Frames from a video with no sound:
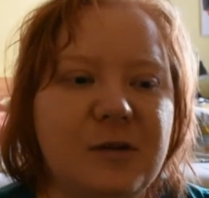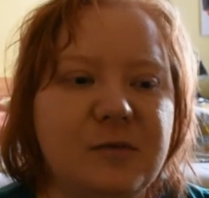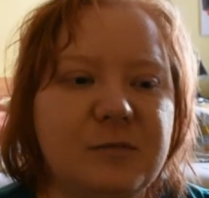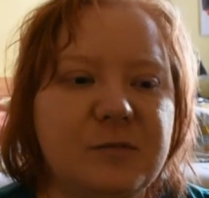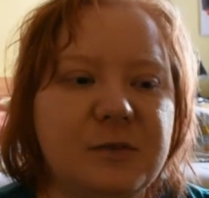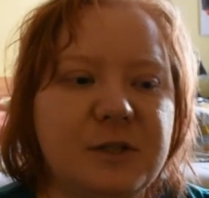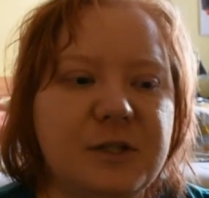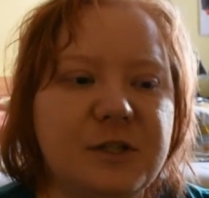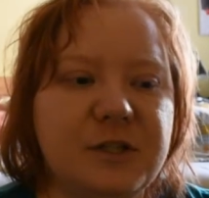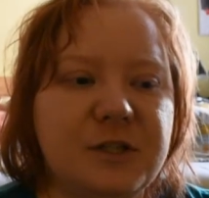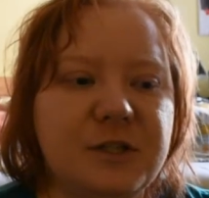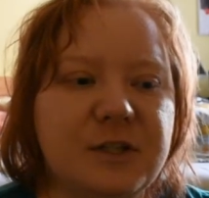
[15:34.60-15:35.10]

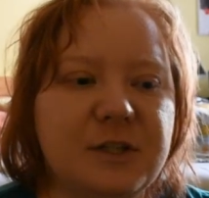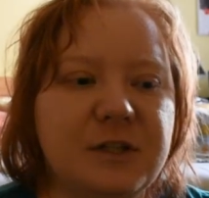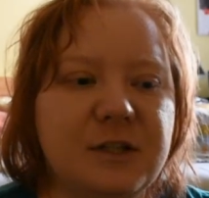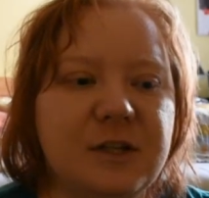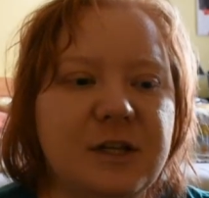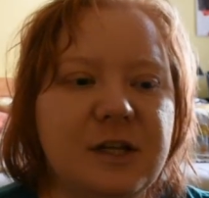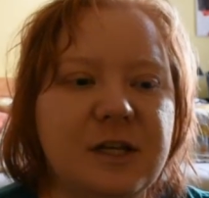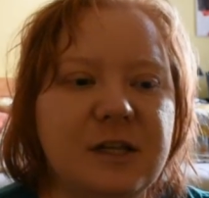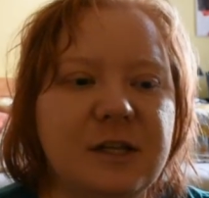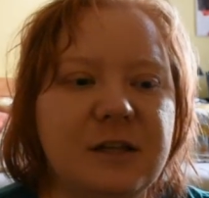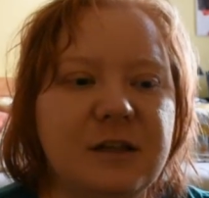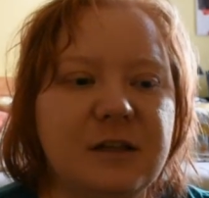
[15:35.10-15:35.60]
which
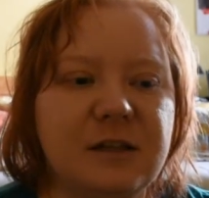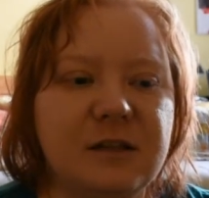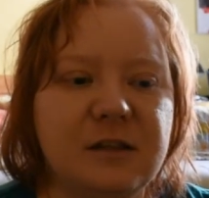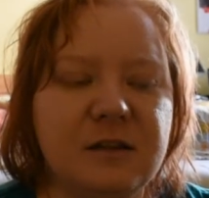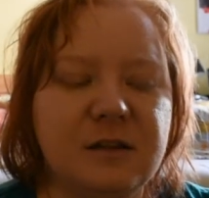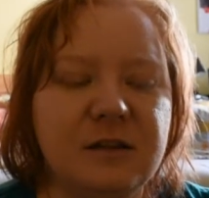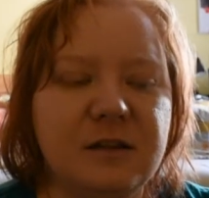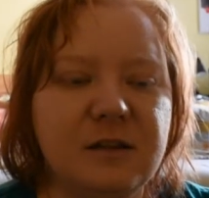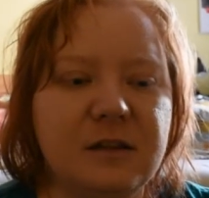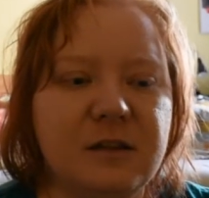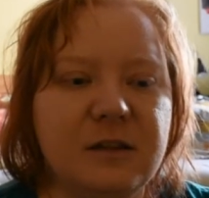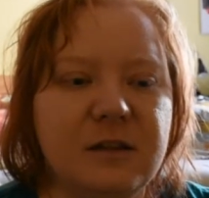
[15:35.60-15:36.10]

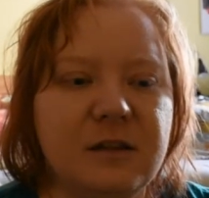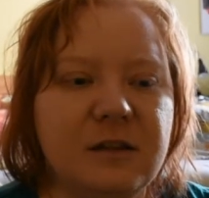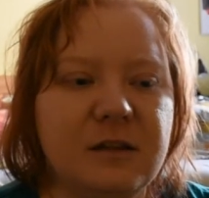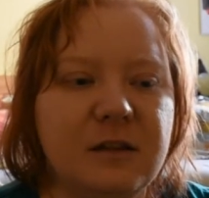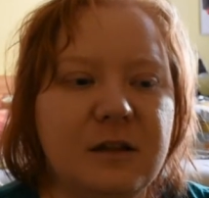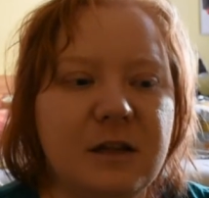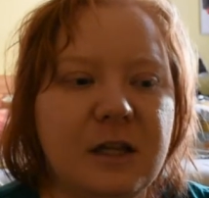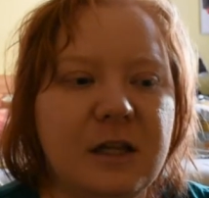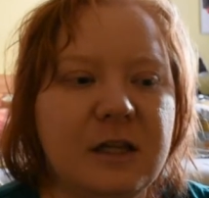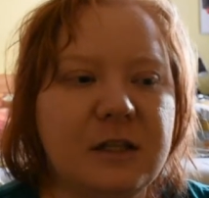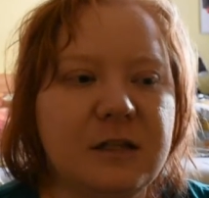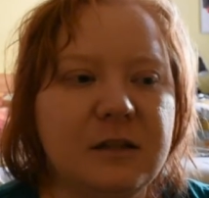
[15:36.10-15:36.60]
again
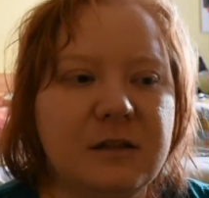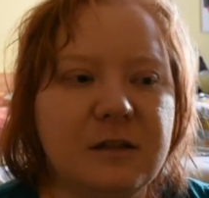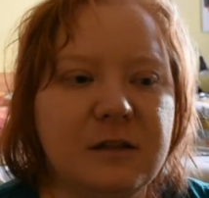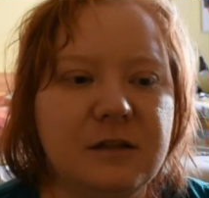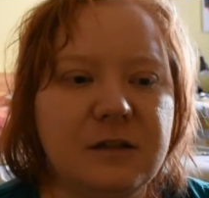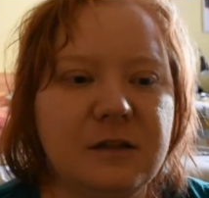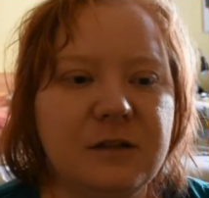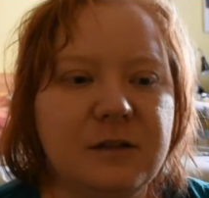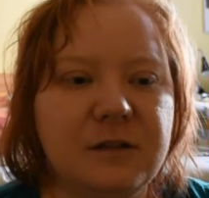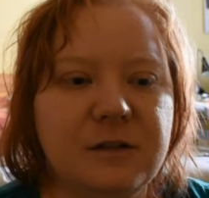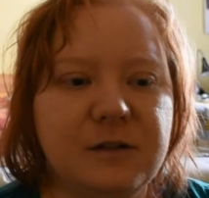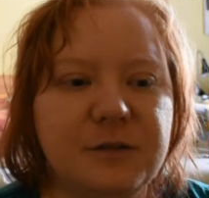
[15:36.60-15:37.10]
led
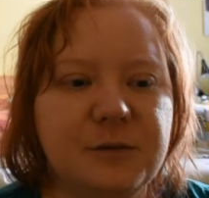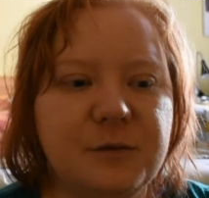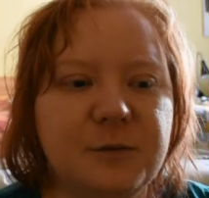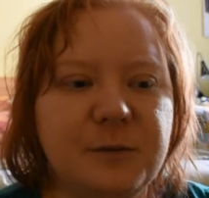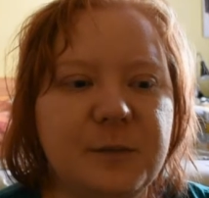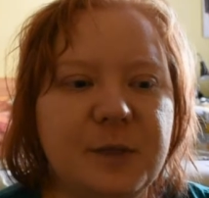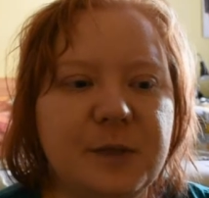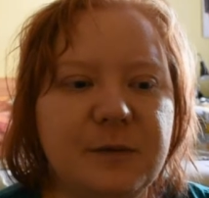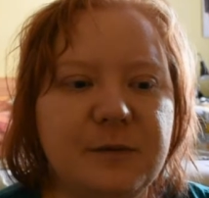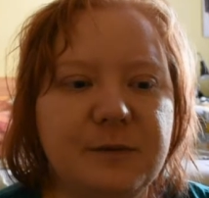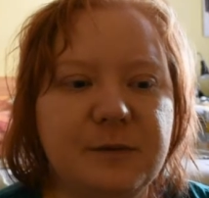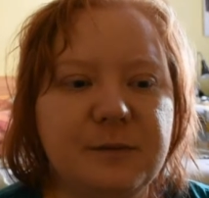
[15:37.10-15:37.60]
her to
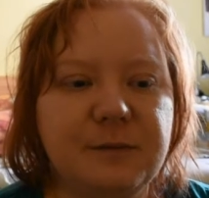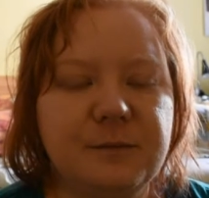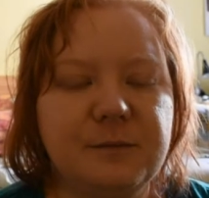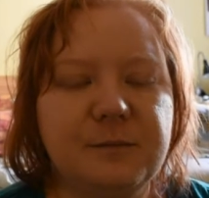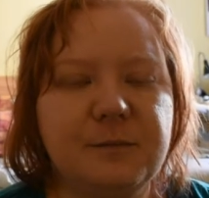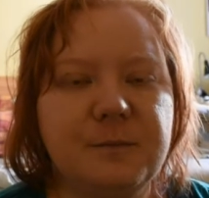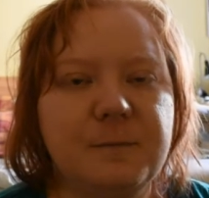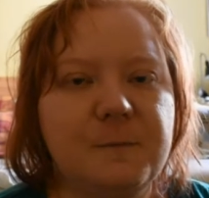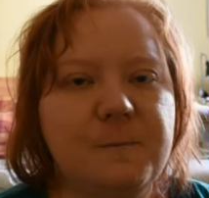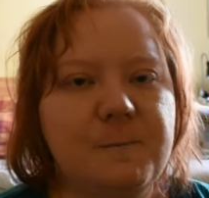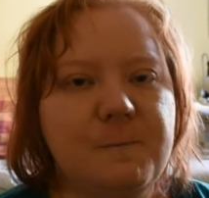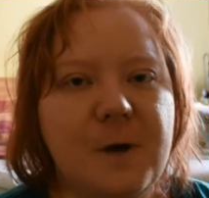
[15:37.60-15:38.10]
be
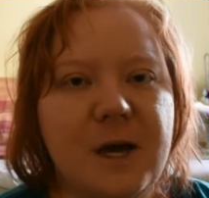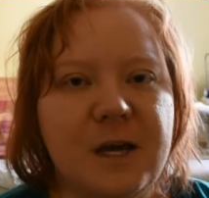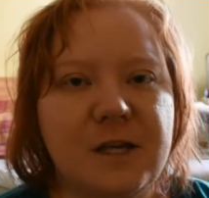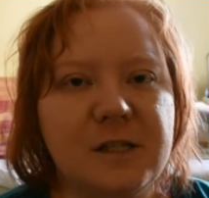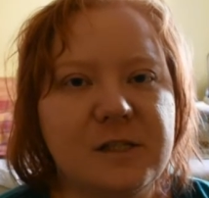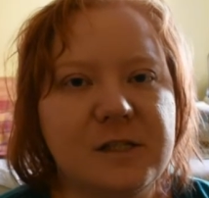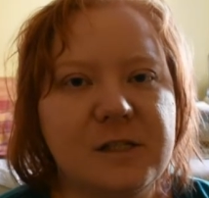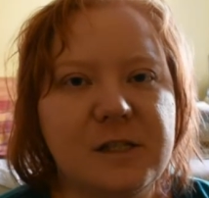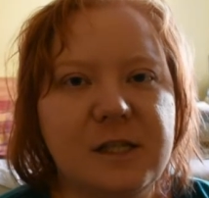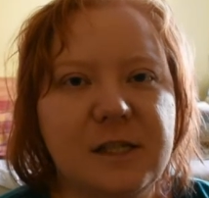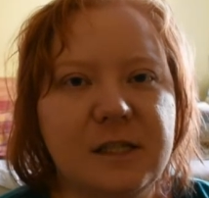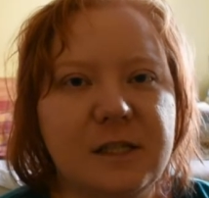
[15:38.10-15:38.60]

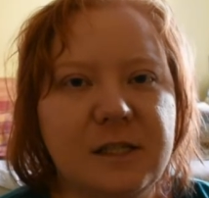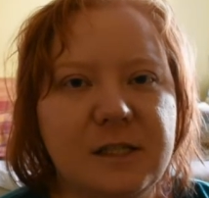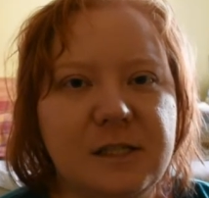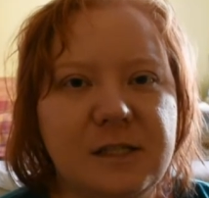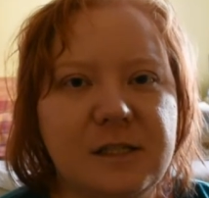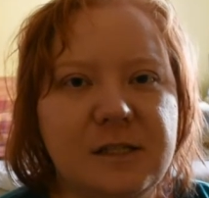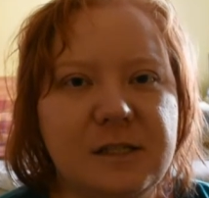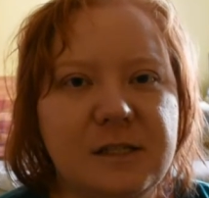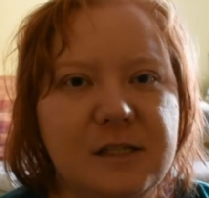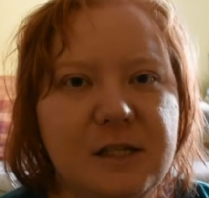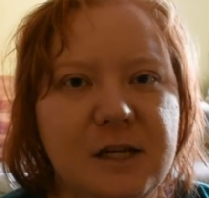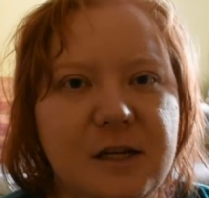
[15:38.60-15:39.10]
isolated.